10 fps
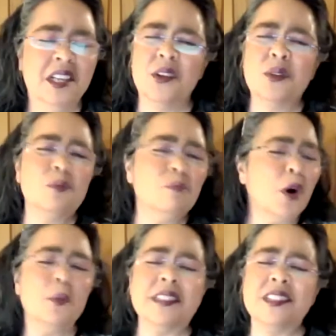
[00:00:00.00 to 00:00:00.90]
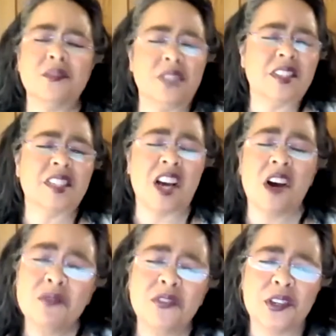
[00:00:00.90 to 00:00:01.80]
Those moments of
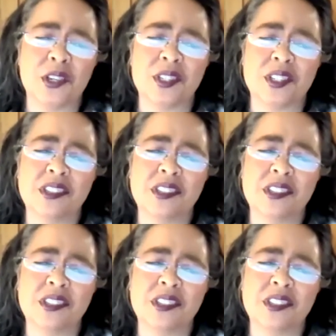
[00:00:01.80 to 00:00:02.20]
discomfort